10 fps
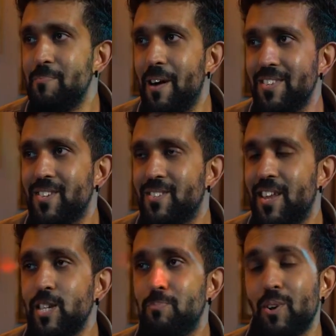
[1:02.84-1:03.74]
bad. So
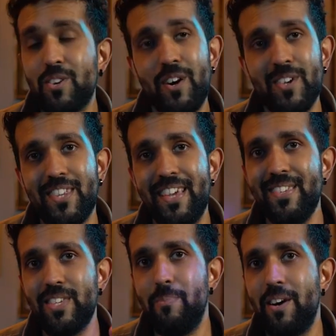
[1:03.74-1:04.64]
today's podcast
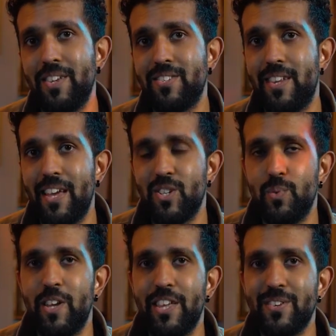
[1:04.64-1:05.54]
is about destination
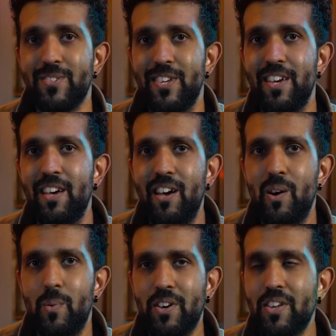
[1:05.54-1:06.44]
weddings.
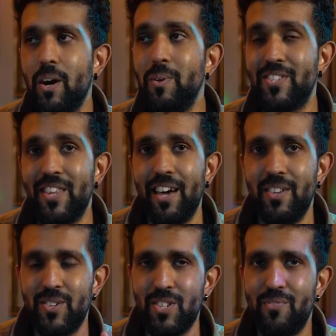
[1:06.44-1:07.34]
We're going to go into that in
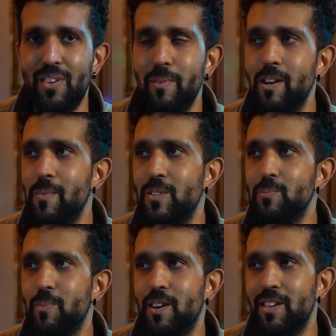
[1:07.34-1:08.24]
just a few moments.
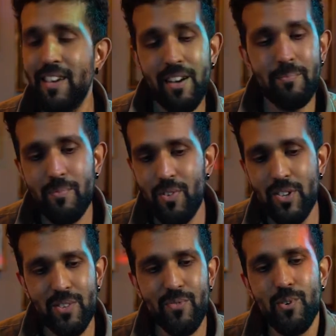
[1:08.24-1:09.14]
But yeah,
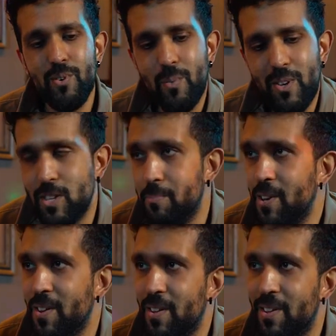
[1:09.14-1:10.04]
first of all, what are you sipping on?